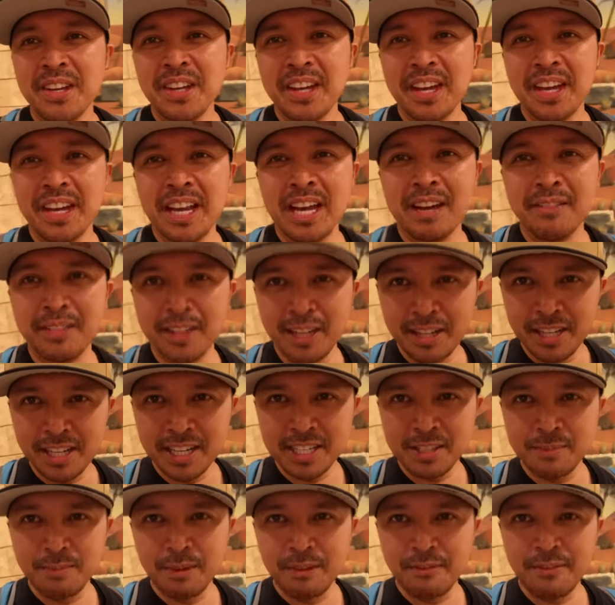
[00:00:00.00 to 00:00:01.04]
and having a
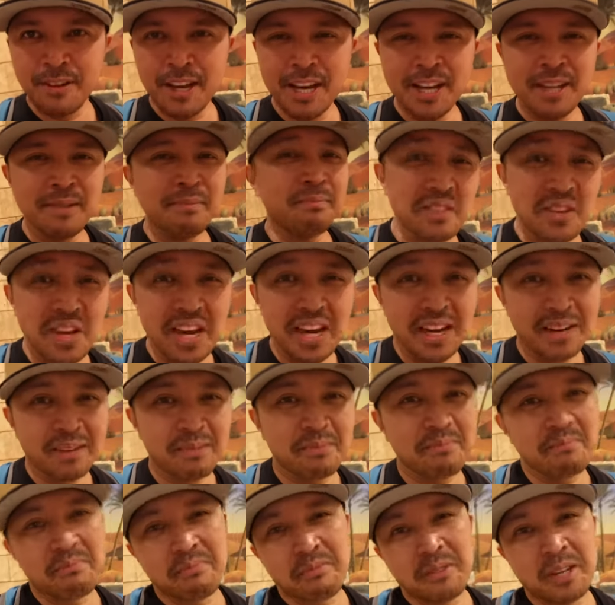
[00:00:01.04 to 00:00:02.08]
nice buffet,
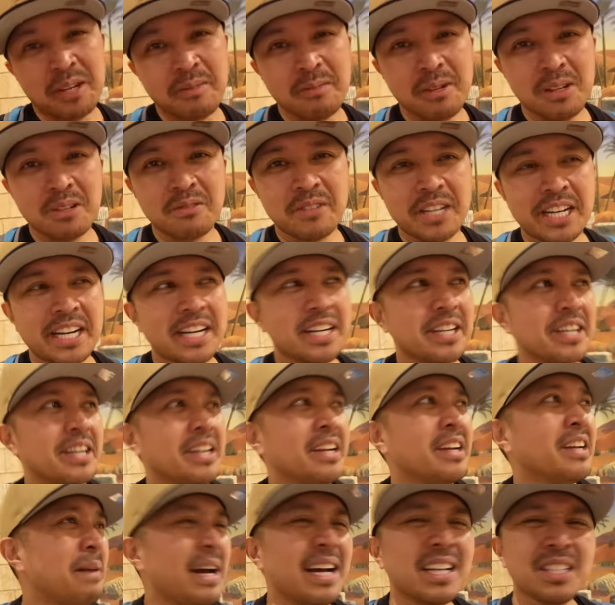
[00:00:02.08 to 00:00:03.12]
yeah, come over here.
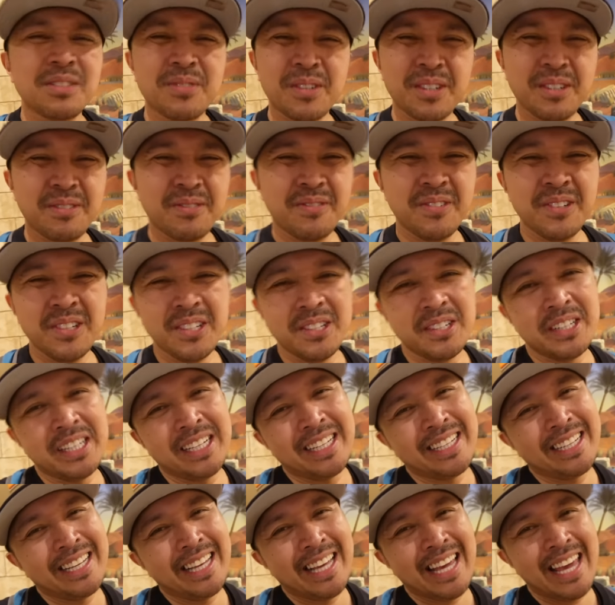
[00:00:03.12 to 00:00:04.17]
As for the food,
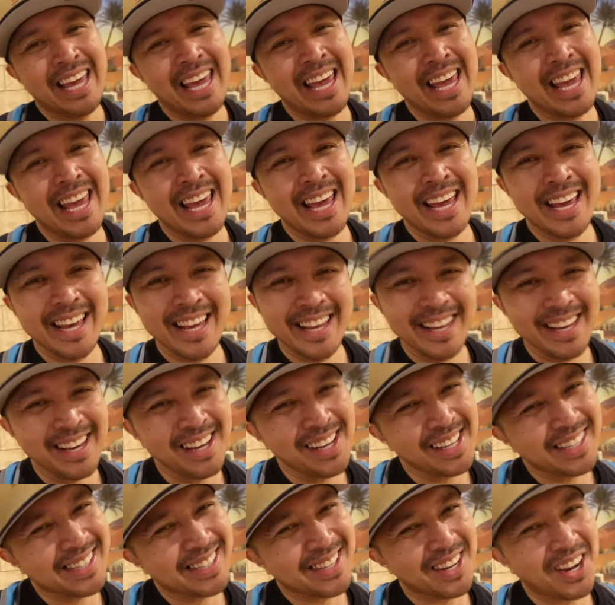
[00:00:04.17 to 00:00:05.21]
eh,
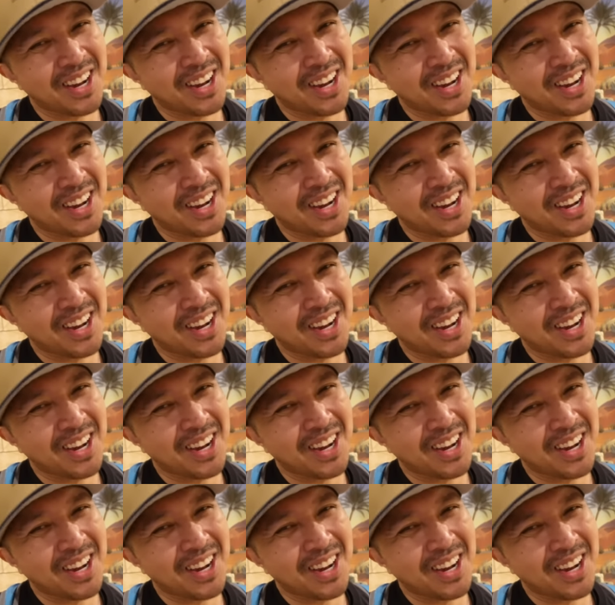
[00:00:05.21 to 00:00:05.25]
it's